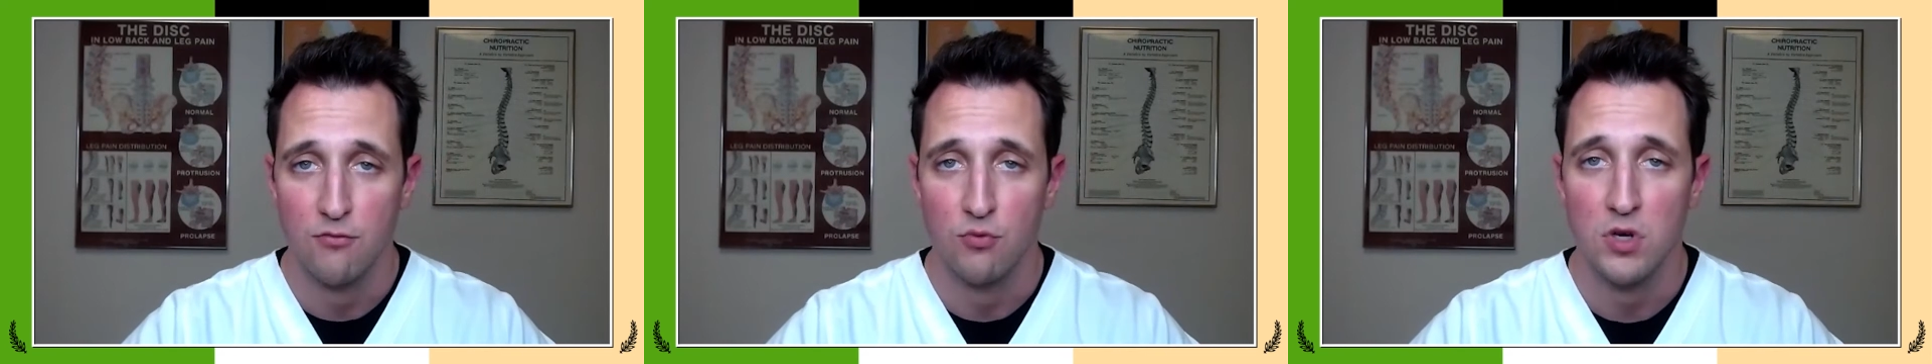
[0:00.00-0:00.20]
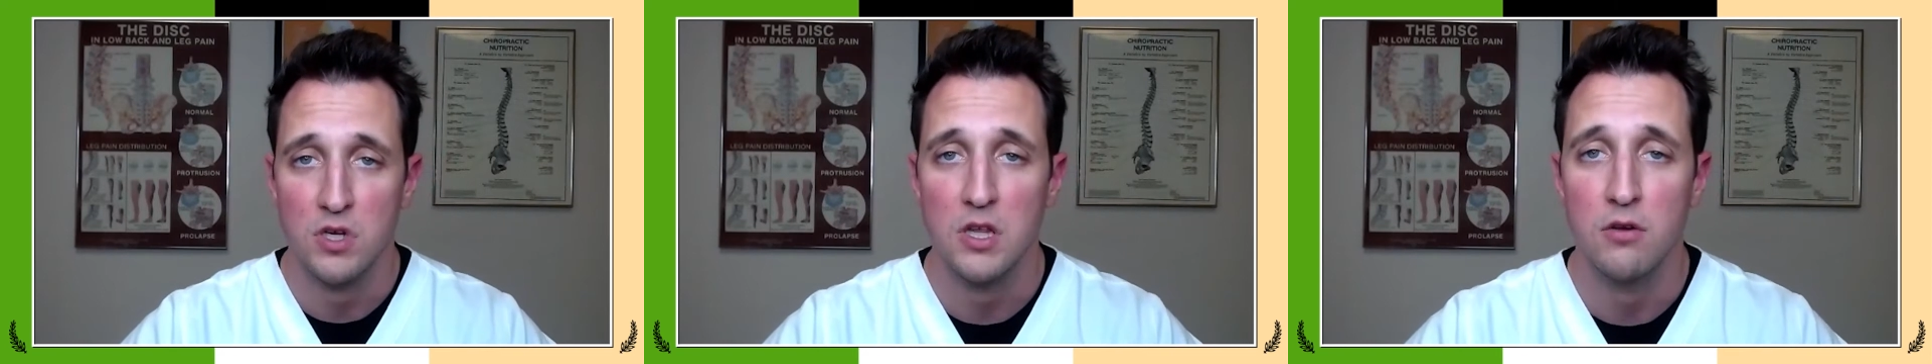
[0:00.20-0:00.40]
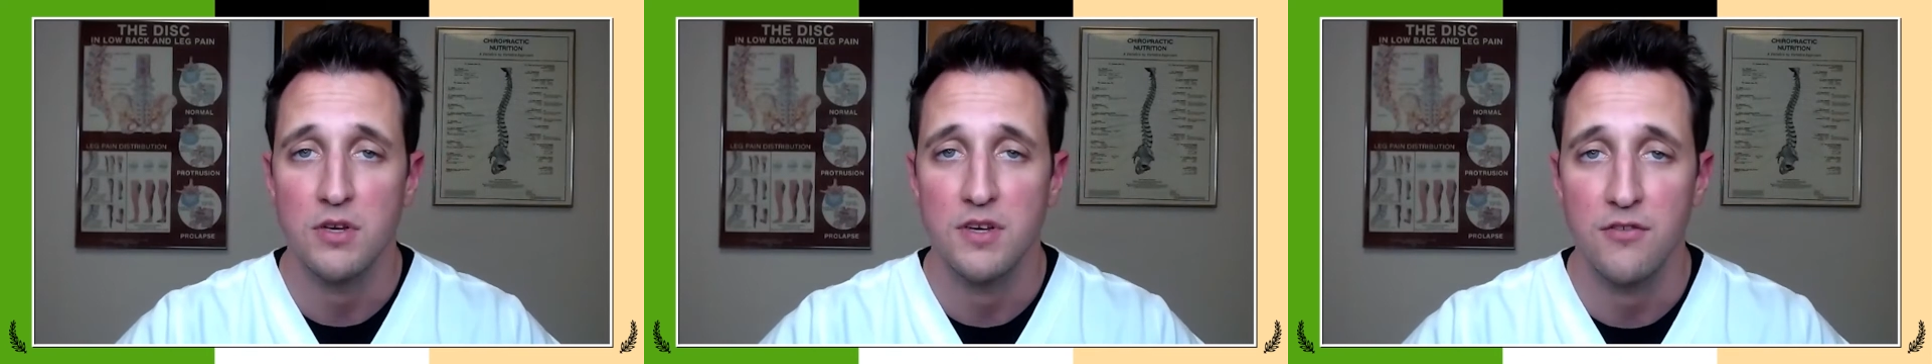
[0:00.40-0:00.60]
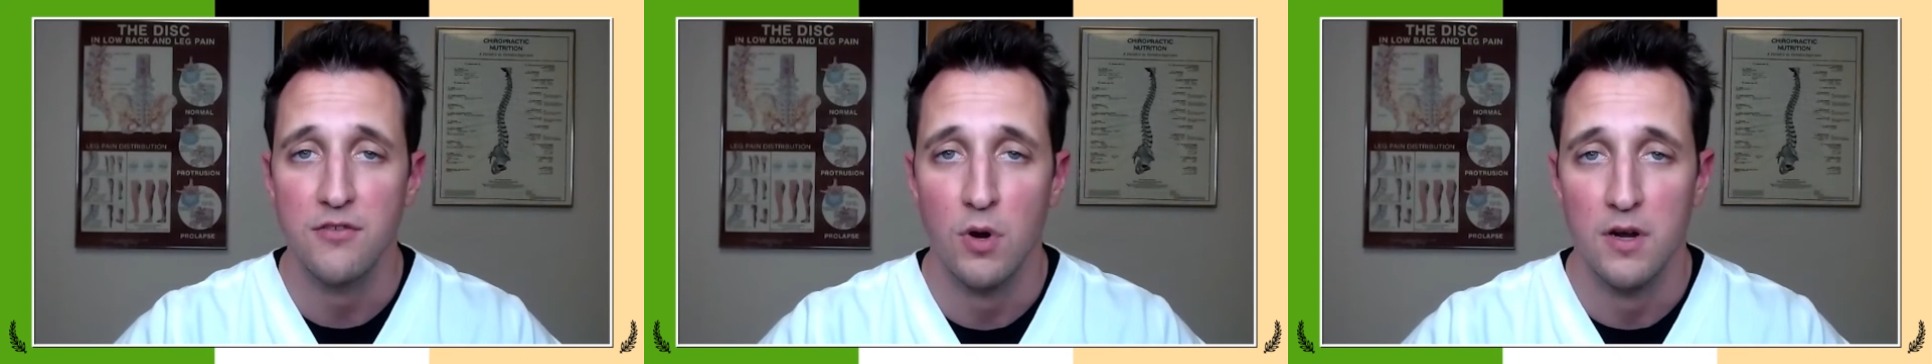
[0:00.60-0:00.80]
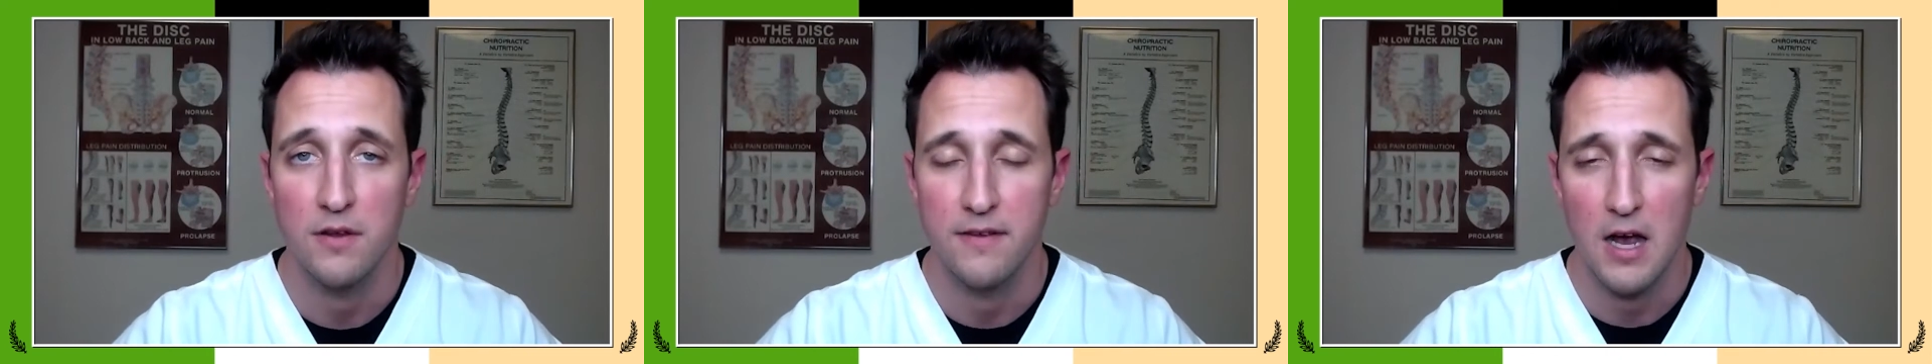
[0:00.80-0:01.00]
Really, we just
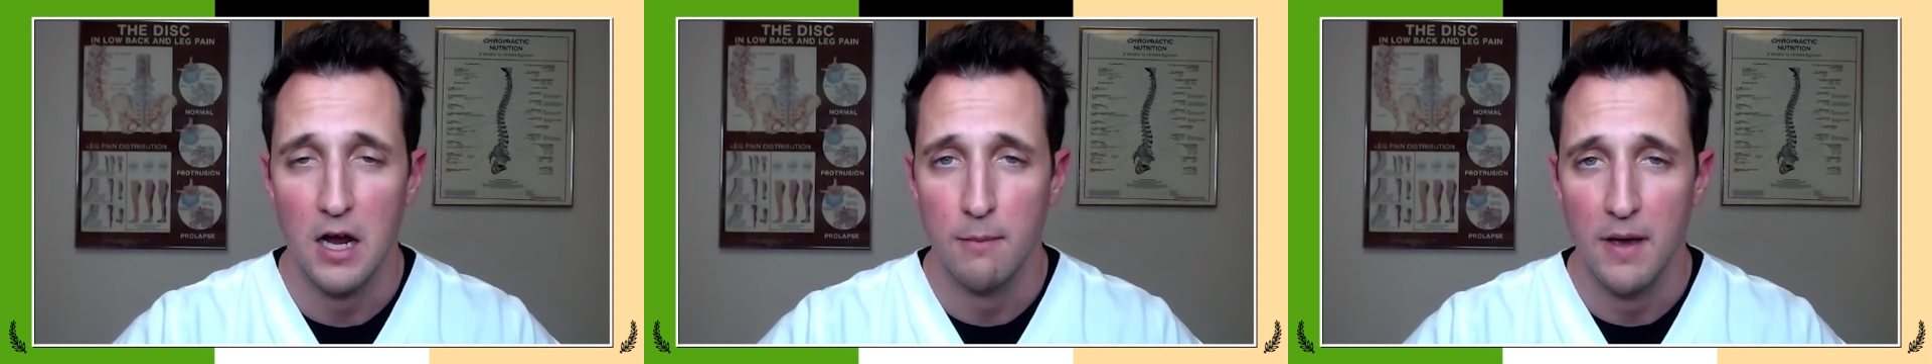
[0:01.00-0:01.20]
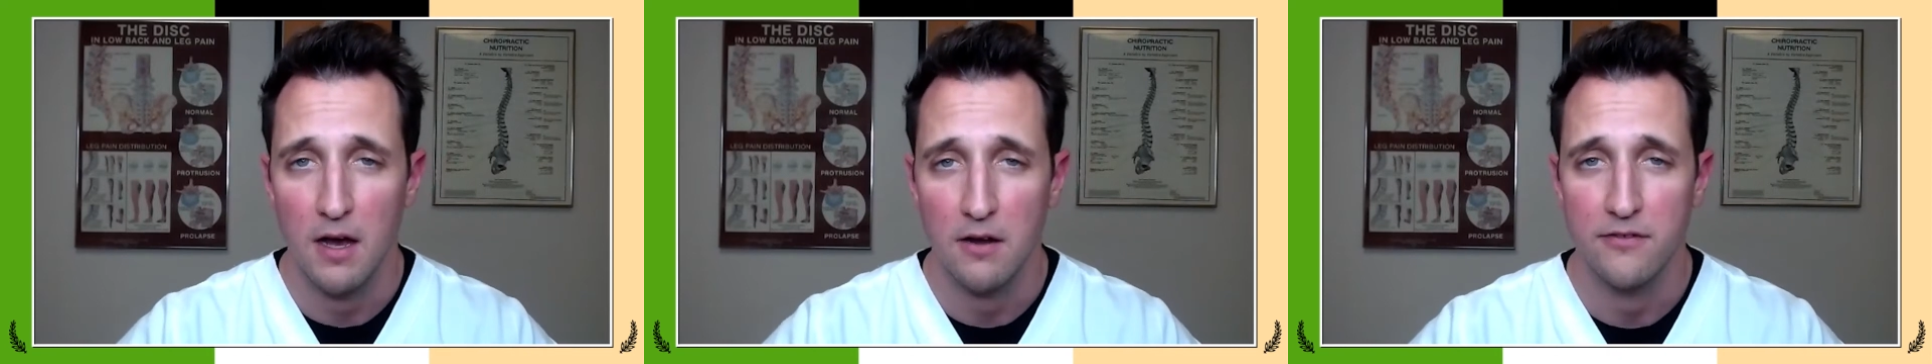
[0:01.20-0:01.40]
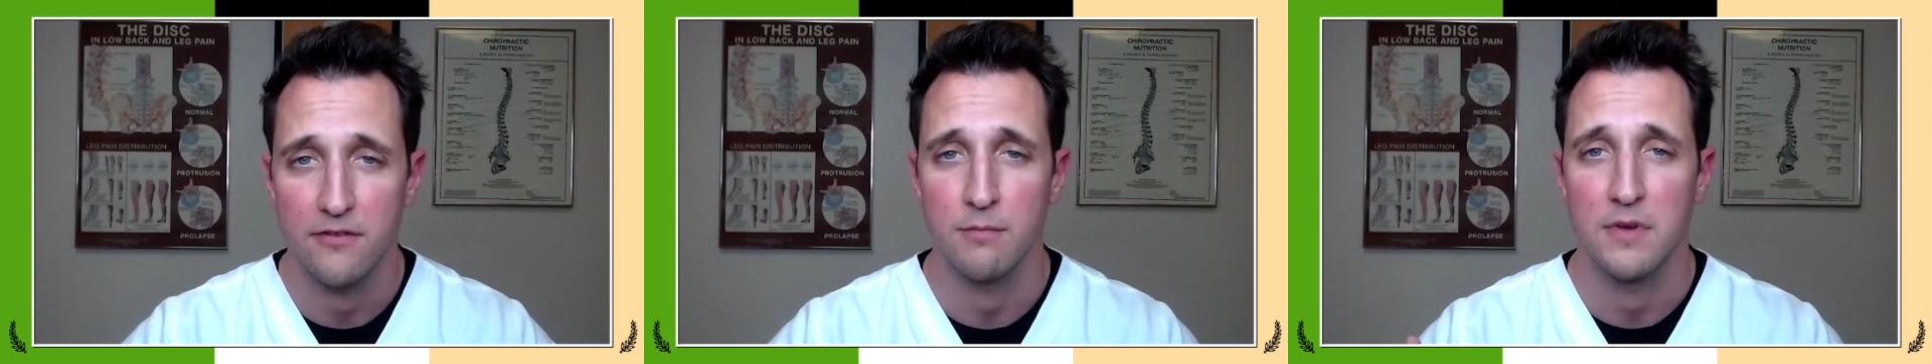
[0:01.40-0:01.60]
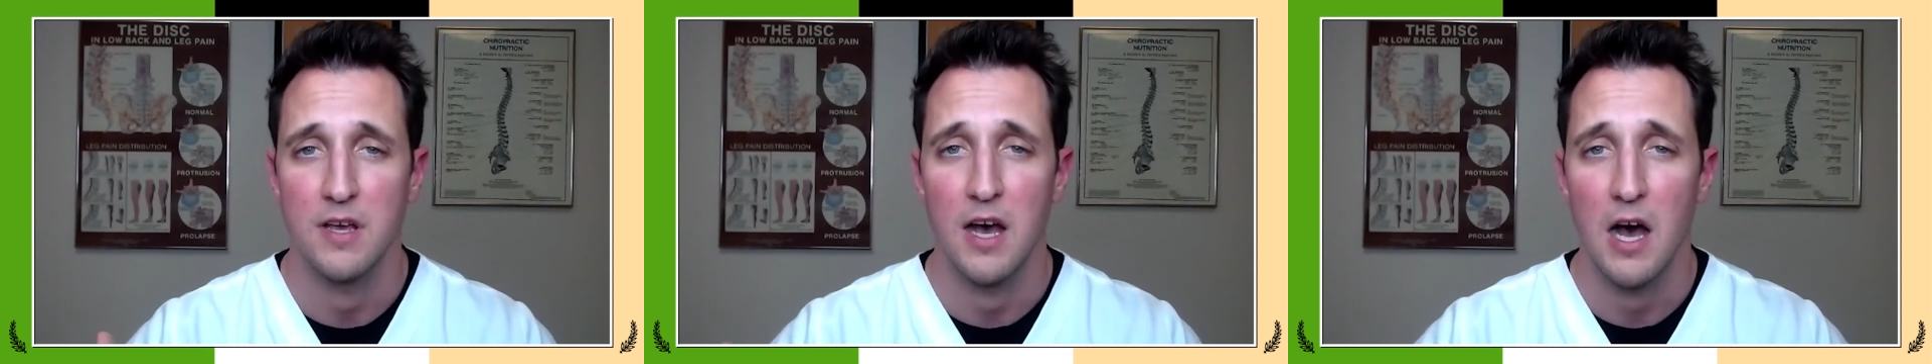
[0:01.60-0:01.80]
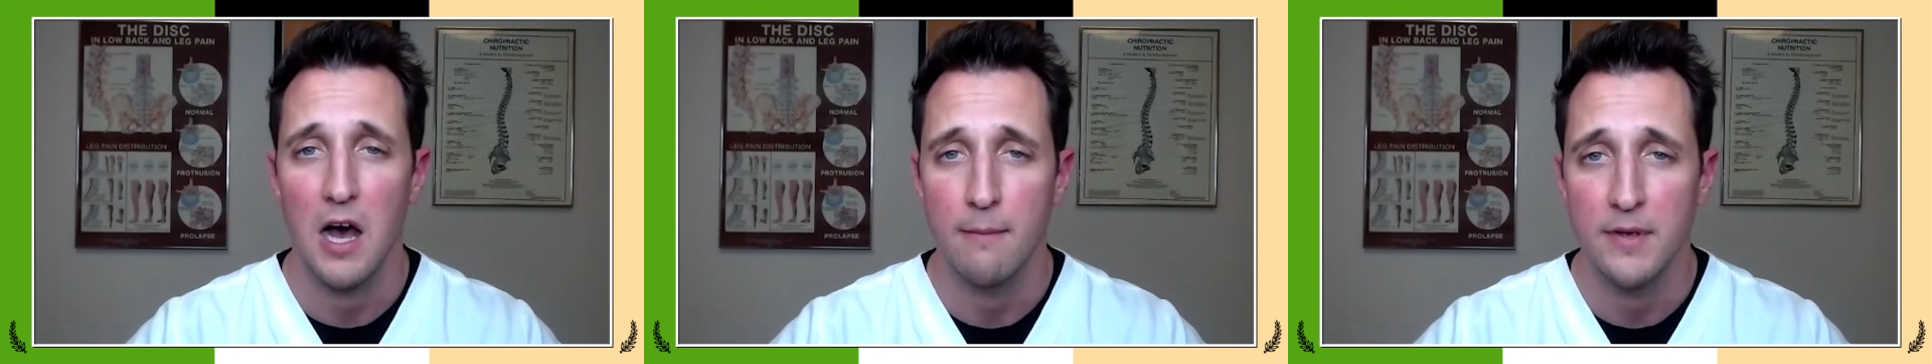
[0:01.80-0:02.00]
want to talk about some
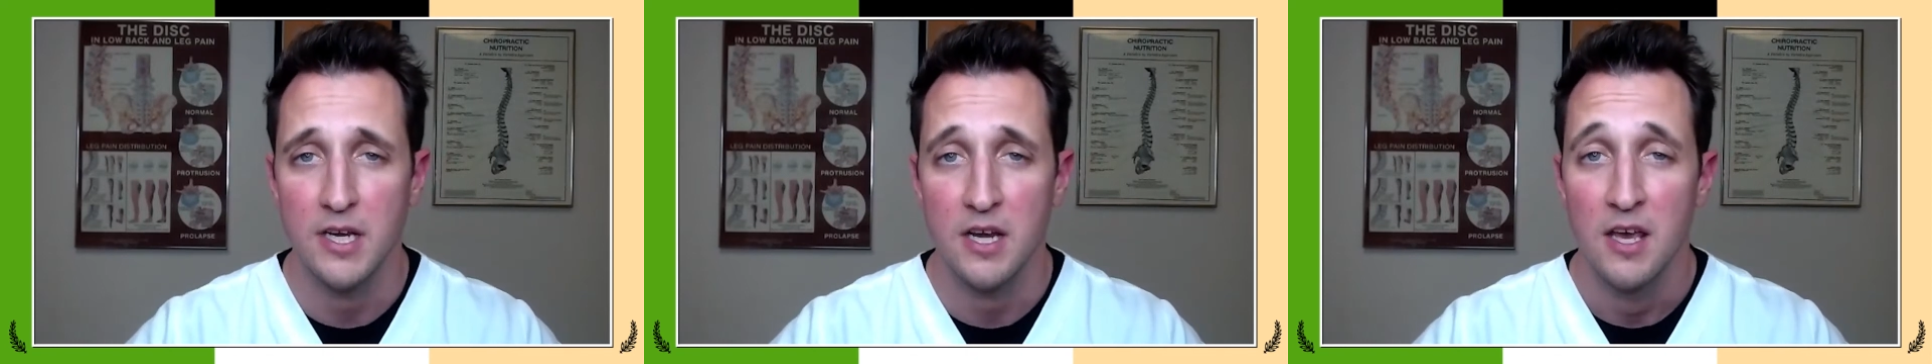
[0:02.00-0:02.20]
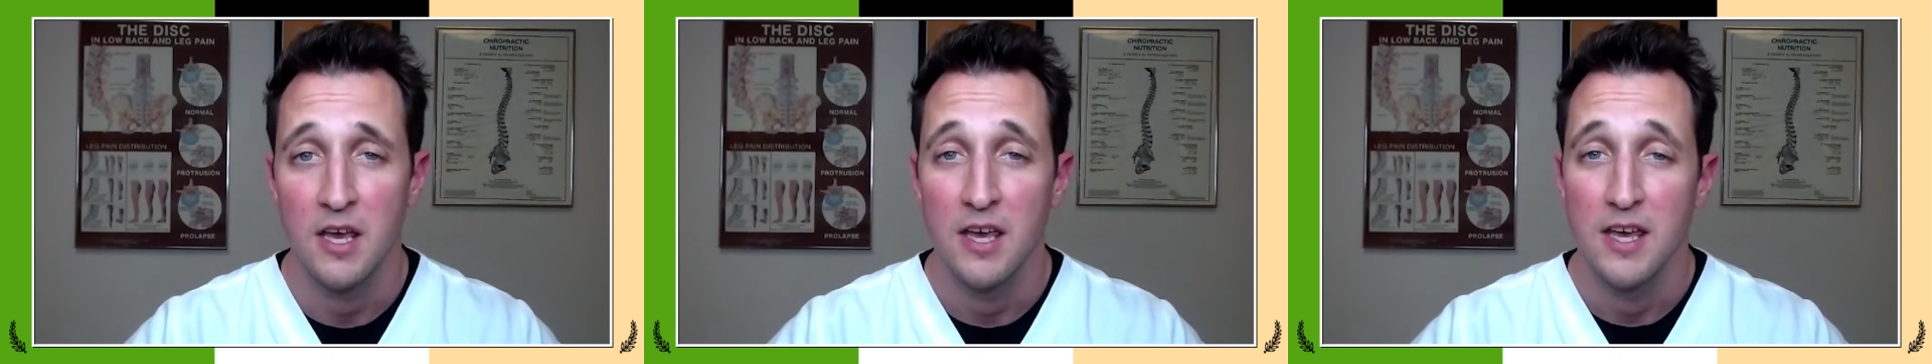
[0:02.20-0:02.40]
common